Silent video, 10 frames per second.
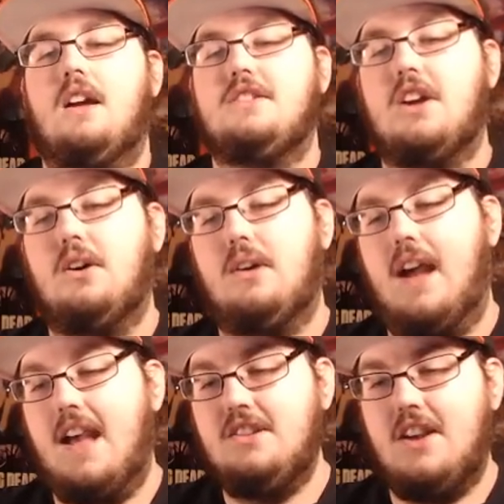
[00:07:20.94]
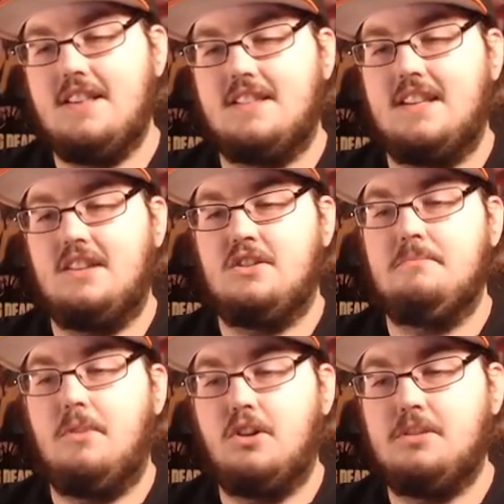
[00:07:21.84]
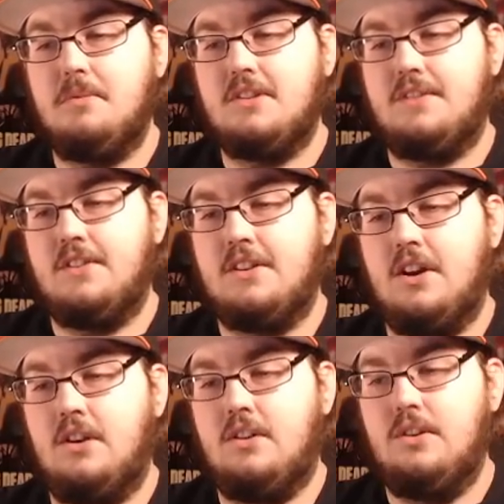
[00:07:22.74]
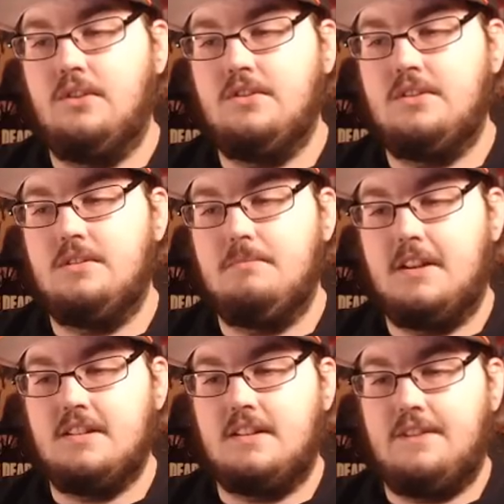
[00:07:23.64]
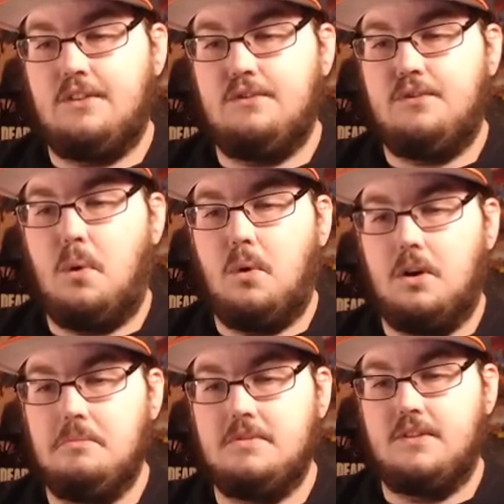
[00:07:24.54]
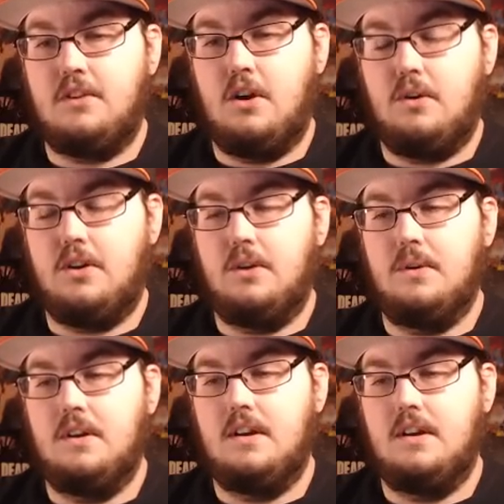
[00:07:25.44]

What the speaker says: So as you guys can see, there's multiple different Gokus because of different forms of Goku.